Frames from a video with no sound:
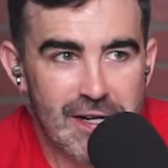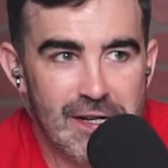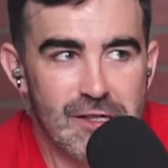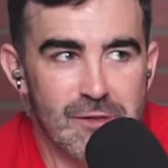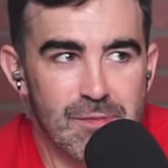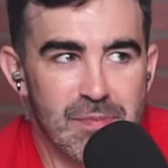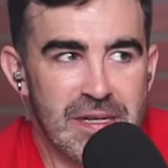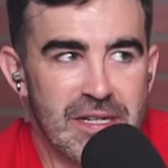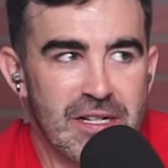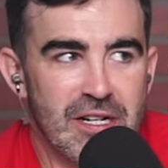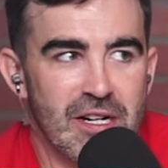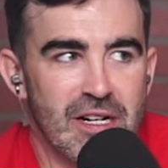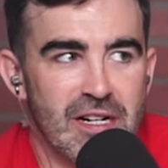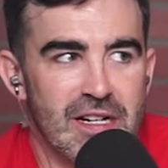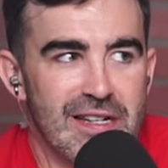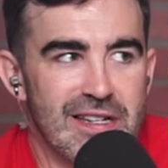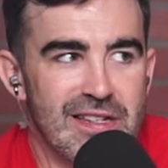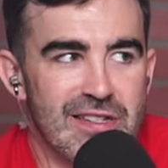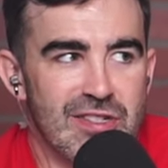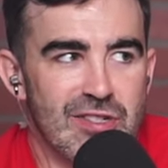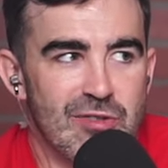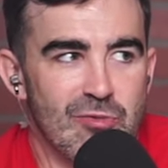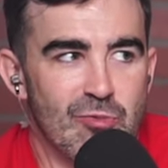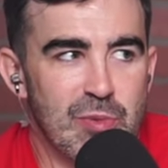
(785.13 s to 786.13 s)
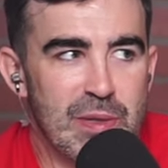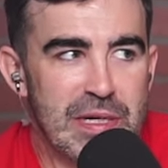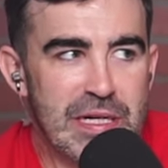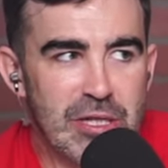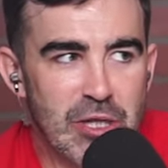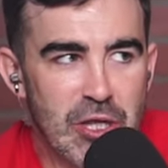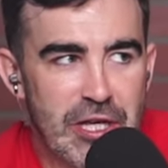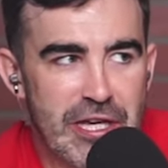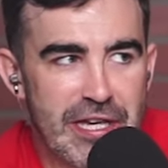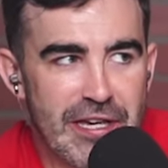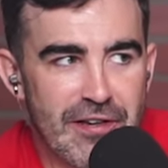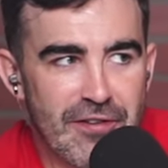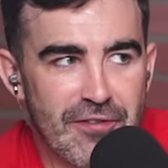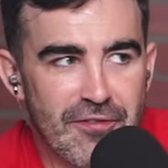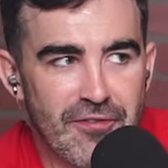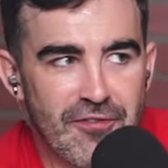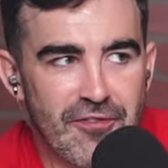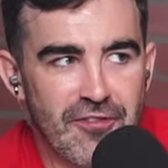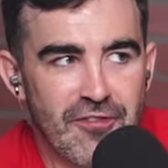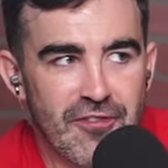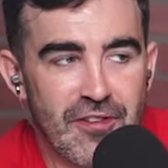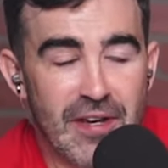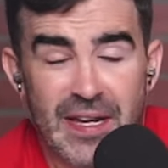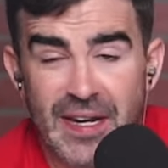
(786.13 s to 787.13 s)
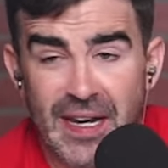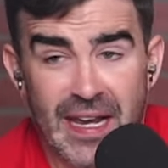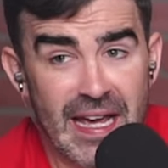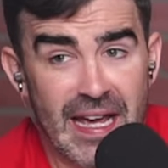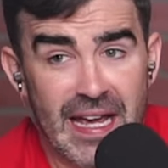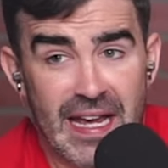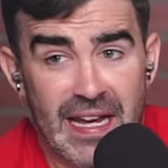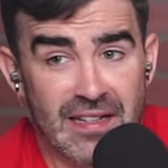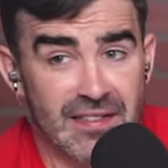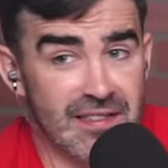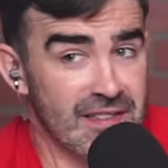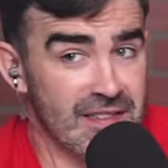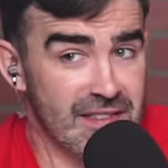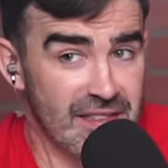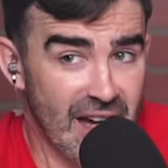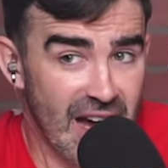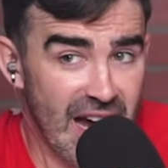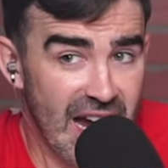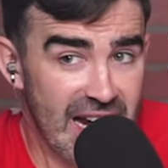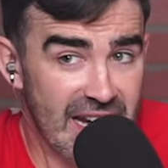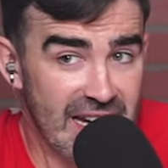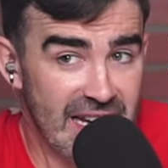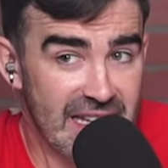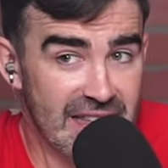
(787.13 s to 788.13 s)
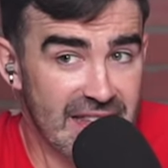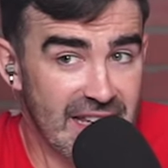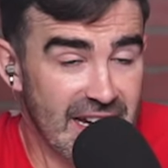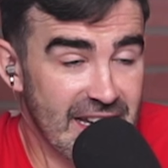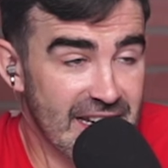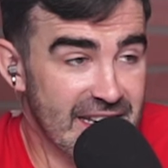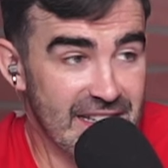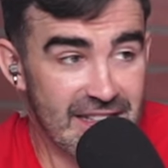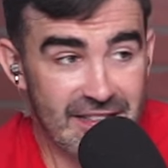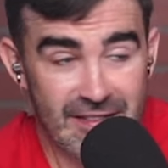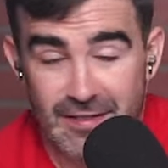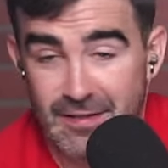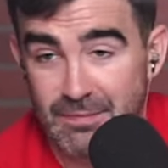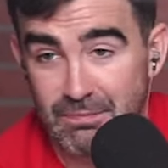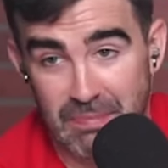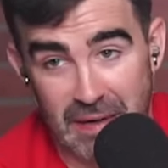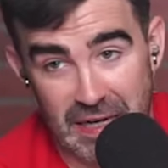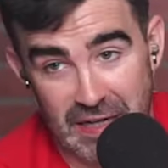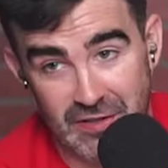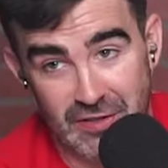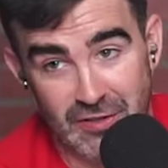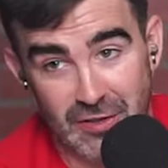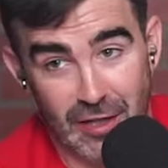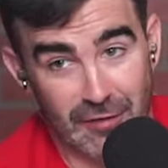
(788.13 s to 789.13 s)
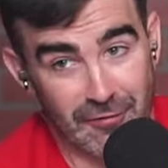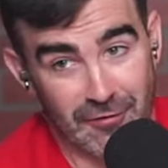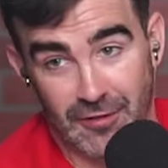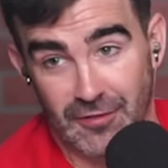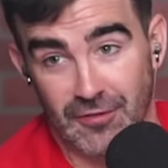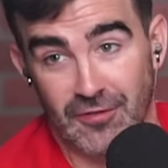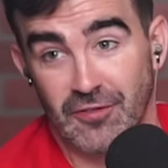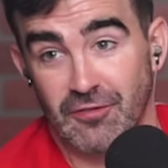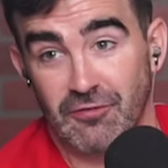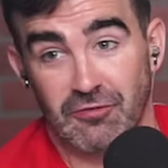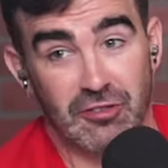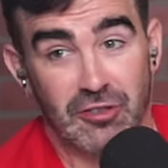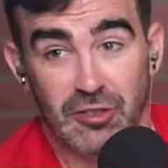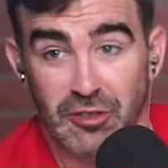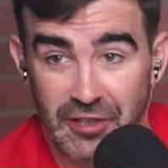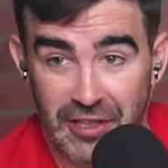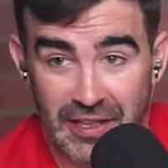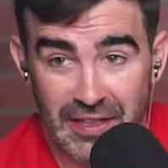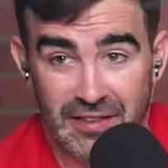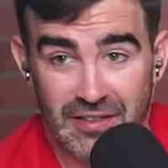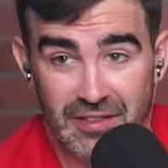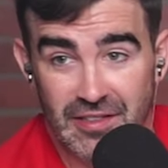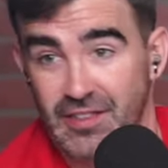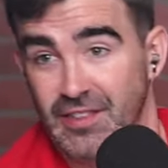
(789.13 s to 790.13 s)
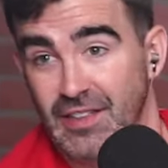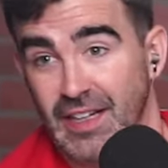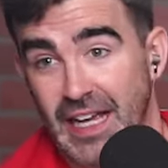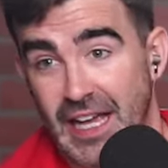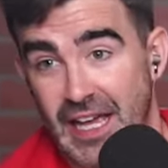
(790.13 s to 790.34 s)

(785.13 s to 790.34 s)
is because we live in a society that is based off of clicks,